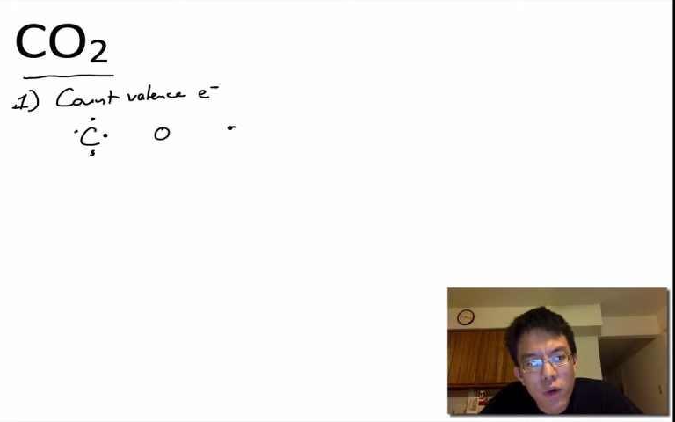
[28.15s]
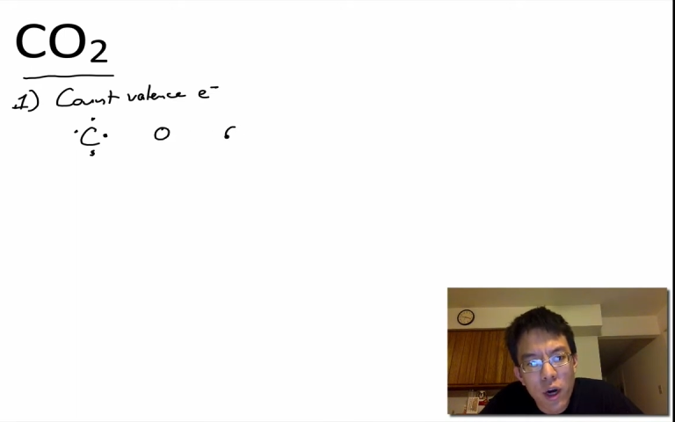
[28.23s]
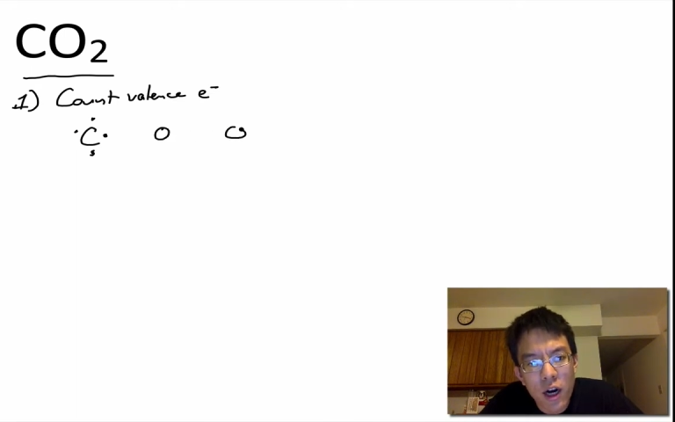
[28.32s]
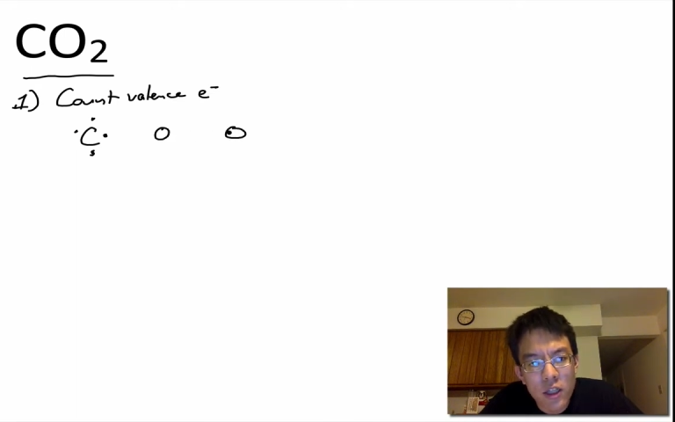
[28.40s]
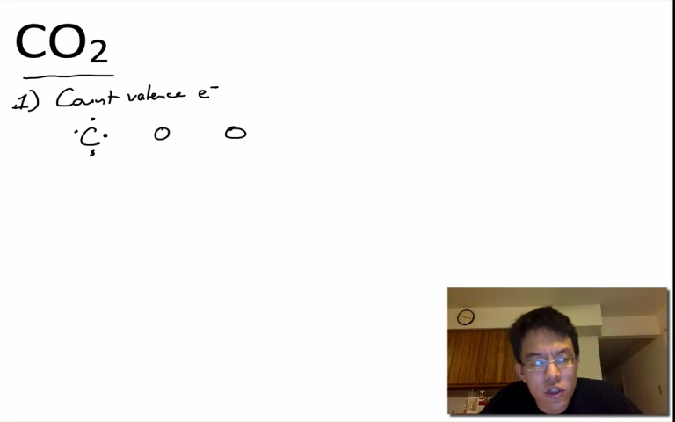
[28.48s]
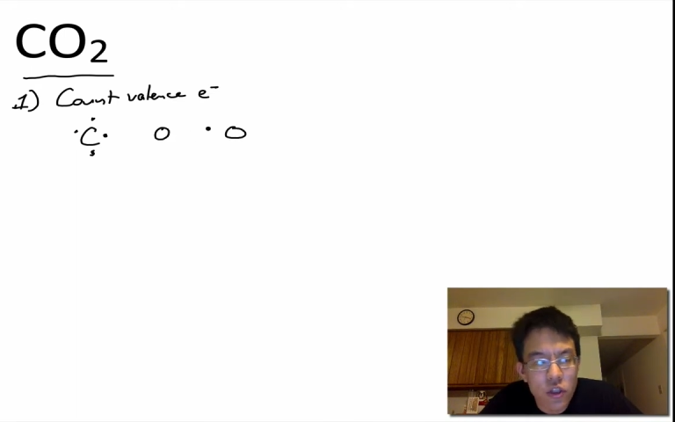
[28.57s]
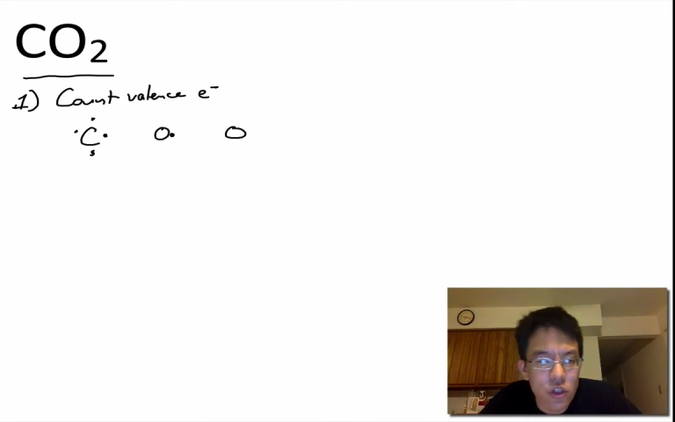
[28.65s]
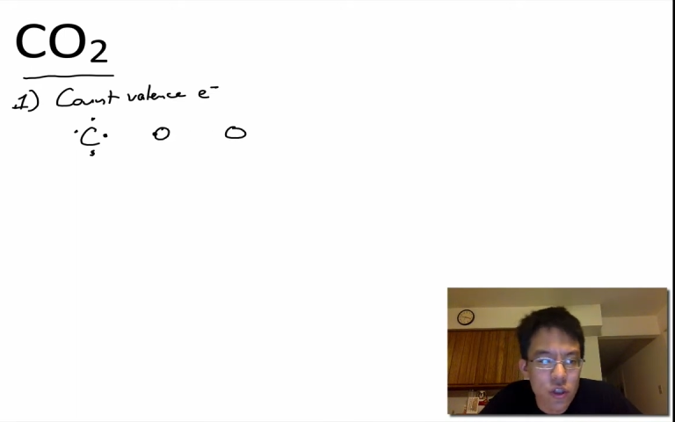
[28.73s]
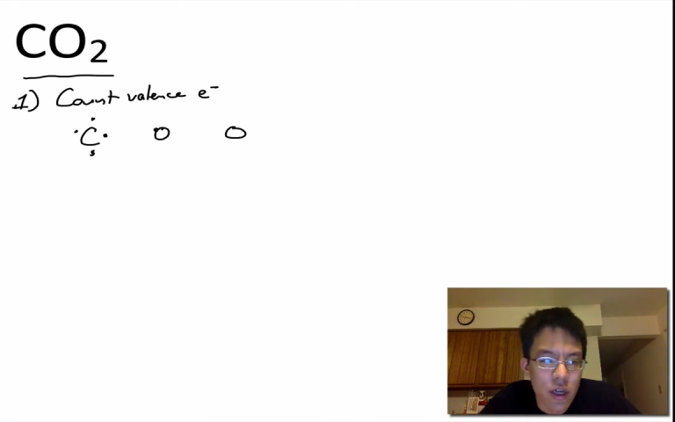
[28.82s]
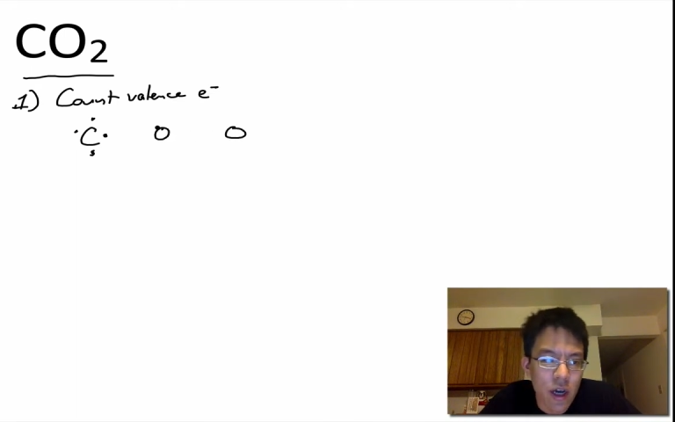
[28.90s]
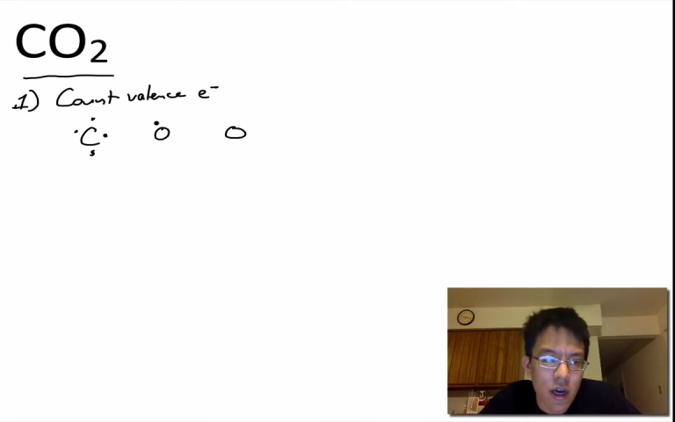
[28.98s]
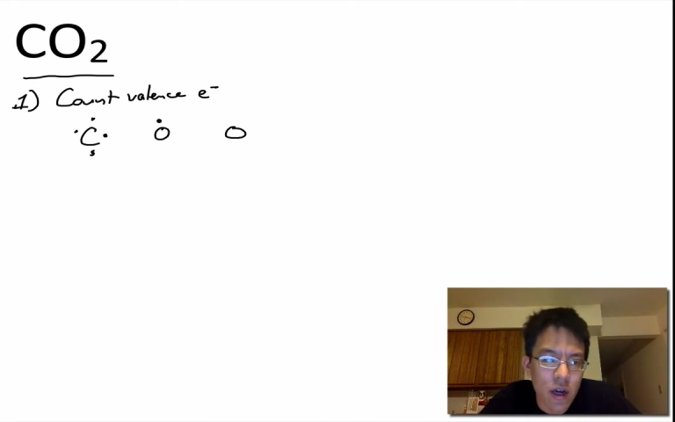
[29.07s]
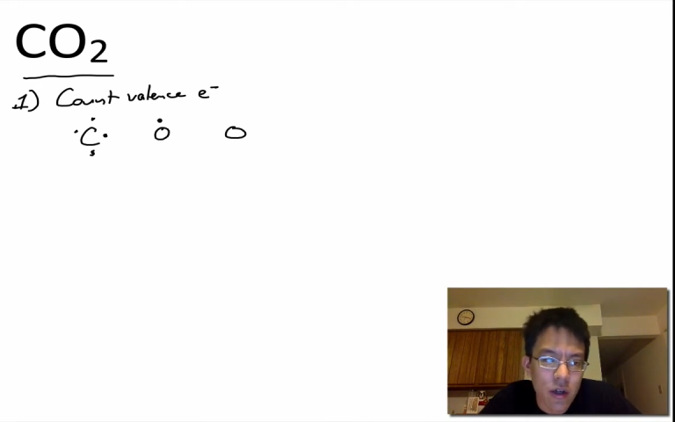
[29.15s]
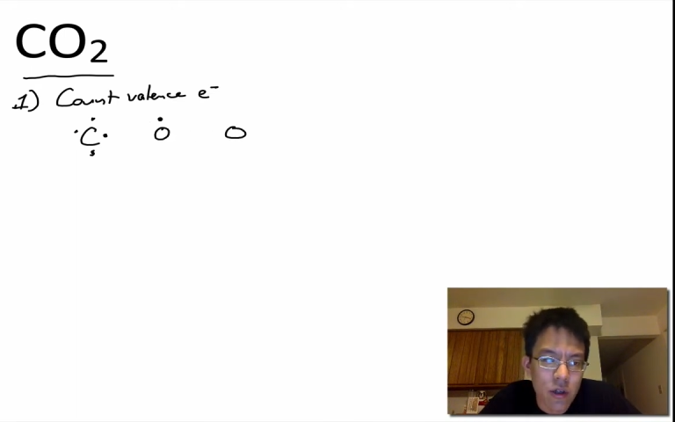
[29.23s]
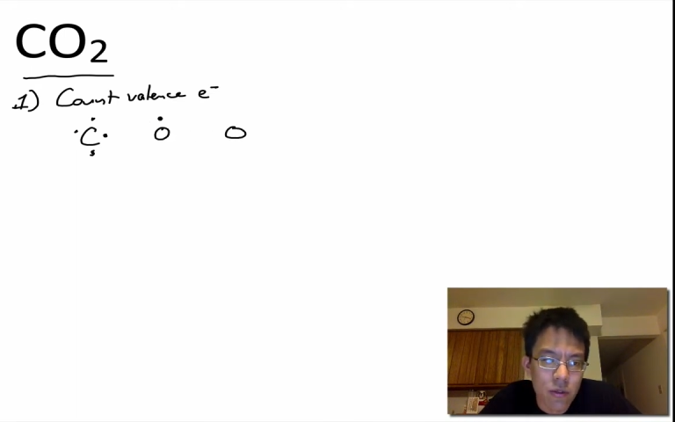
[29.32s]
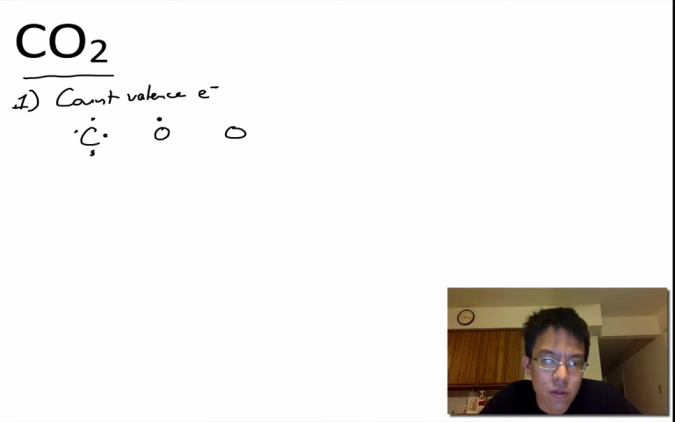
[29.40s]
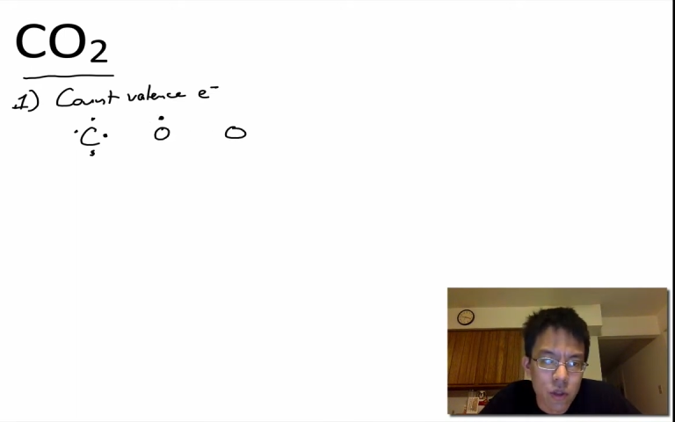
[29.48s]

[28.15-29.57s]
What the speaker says: oxygen atoms,